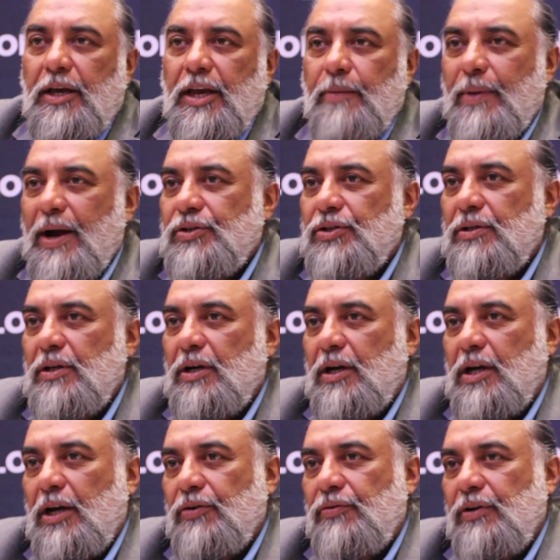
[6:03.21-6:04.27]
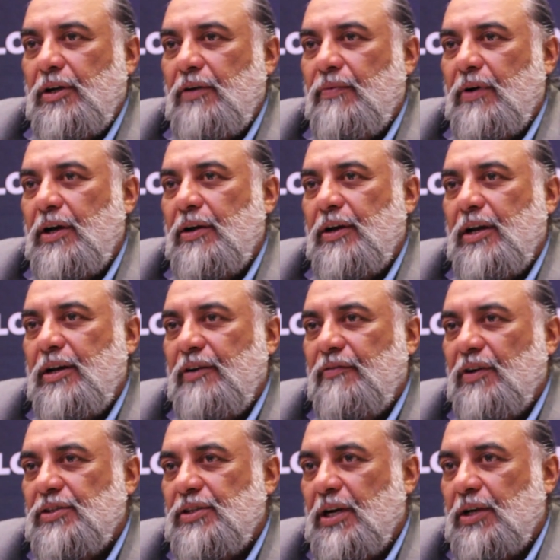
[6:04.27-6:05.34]
Imagine a country where an
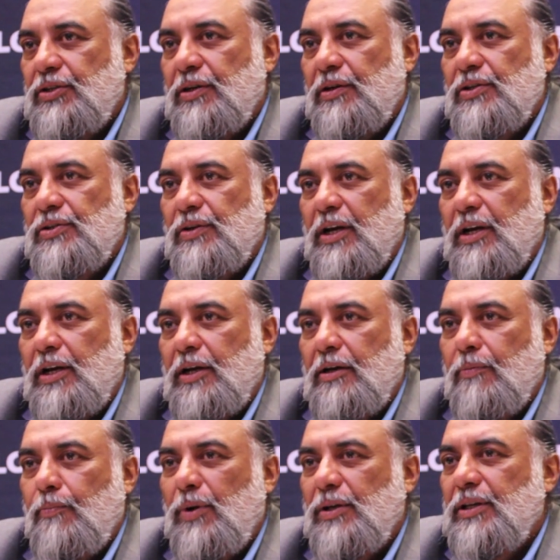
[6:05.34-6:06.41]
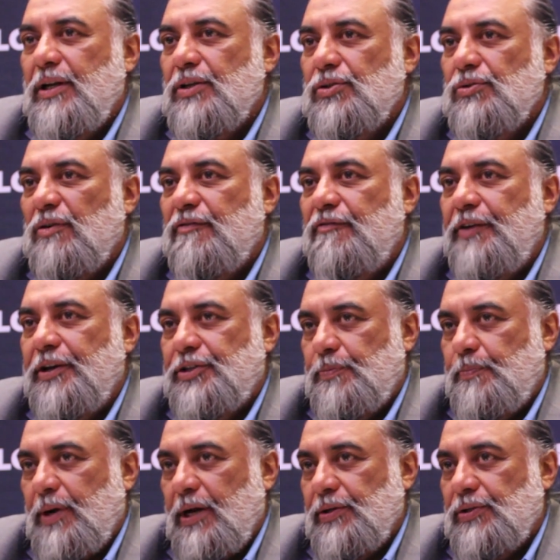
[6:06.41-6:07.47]
infrastructure is running, but there is no
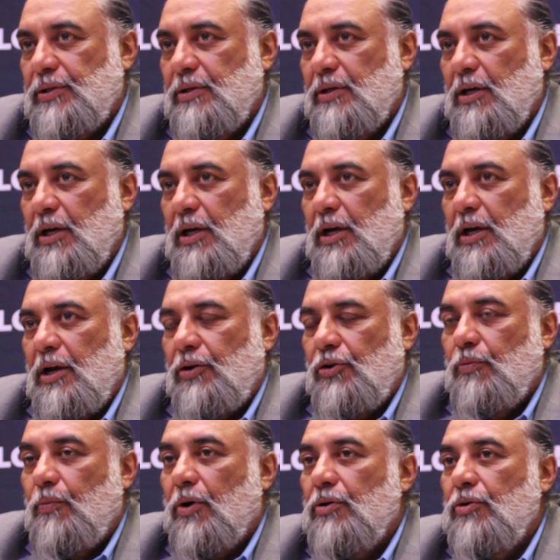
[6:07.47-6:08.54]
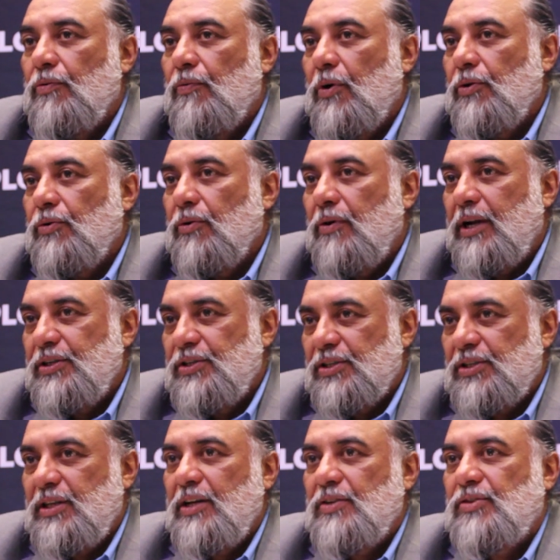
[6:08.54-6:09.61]
fixed price. Tomorrow you want to
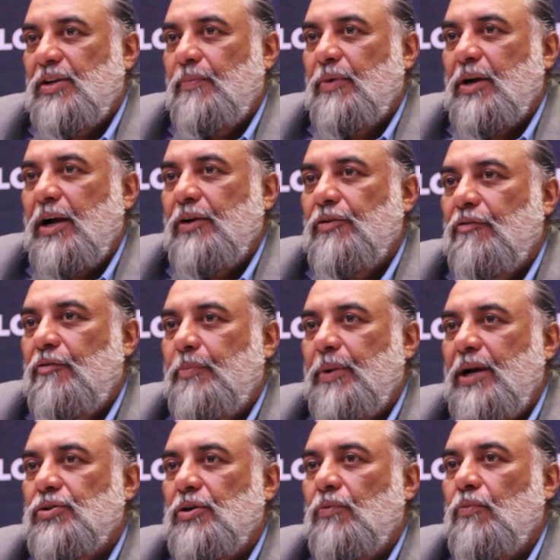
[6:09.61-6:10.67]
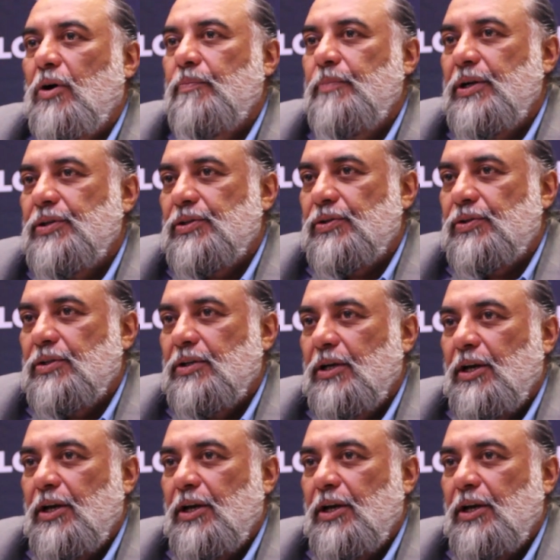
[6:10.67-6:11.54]
legislate some kind of price on what basis?